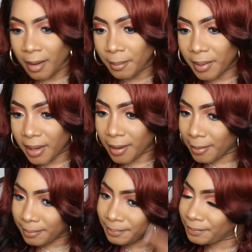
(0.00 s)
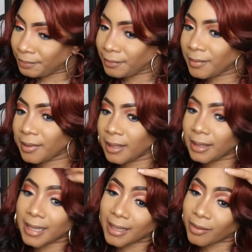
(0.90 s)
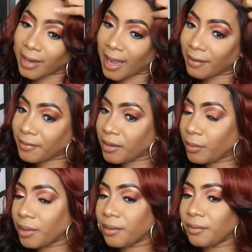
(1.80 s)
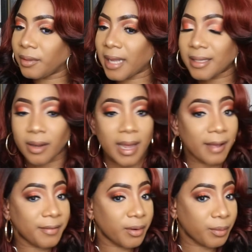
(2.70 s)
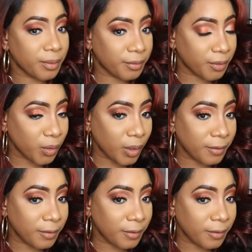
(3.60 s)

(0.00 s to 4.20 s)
But that's all I have for the wig review. That's all I have for the review.